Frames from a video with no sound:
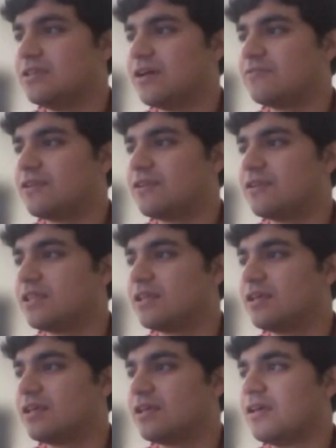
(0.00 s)
I have anything.
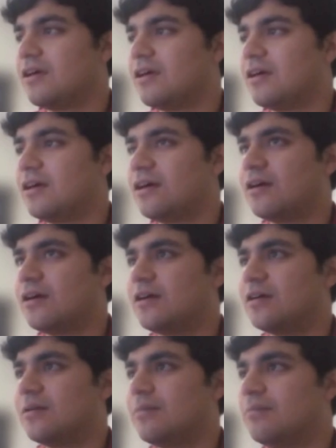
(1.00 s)

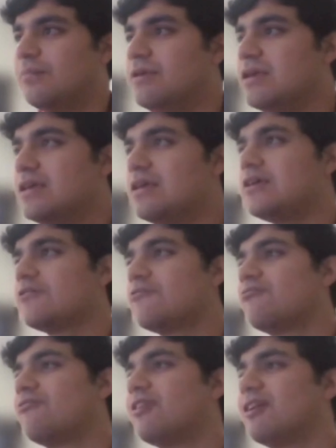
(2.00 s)
Be
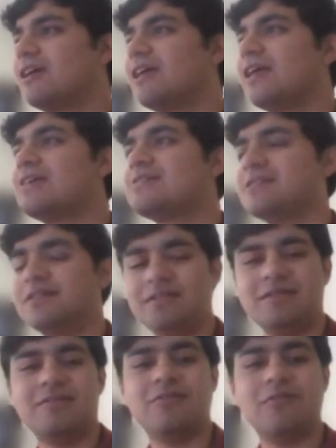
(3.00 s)
work easier
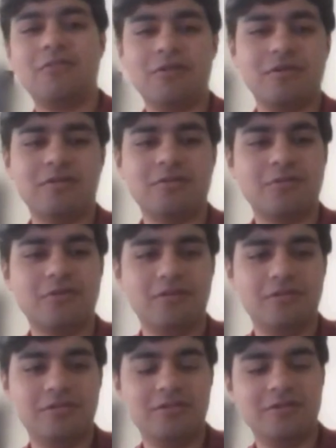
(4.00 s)
on
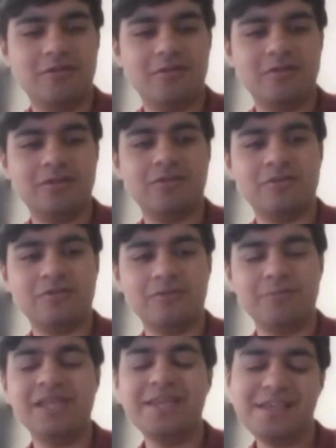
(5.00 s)

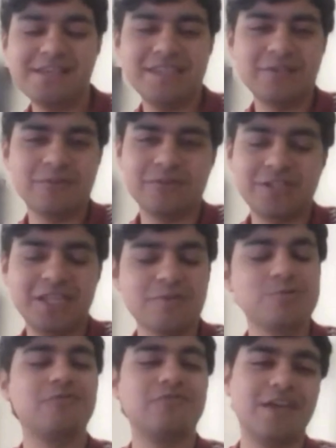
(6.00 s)
be easy on the
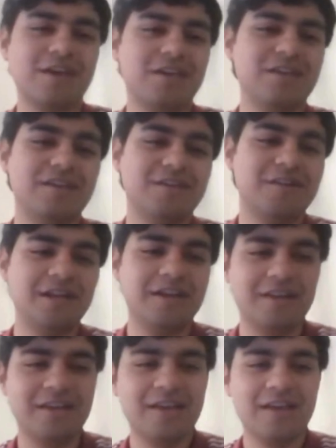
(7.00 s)
use of AI, right?
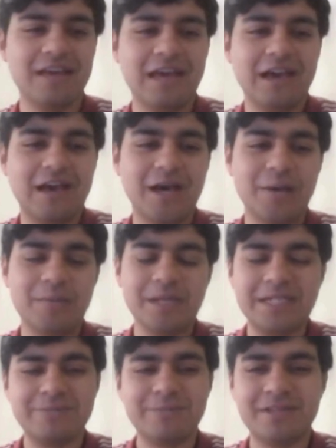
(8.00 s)

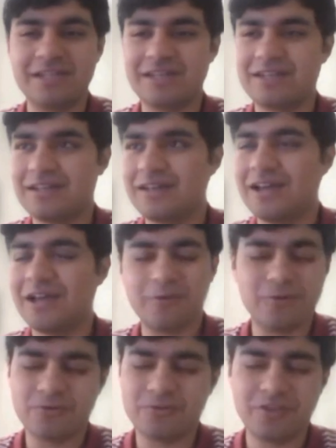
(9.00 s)
It's been, I
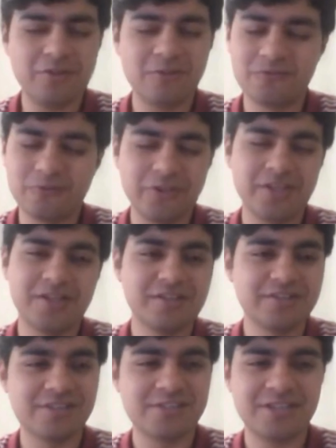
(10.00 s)
don't know, 3 or 4
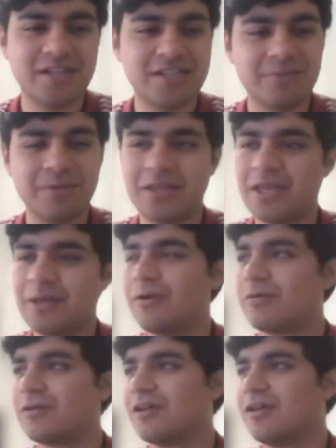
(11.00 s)
years since ChatGPT came
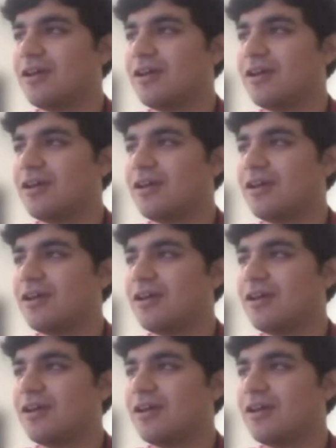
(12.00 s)
out.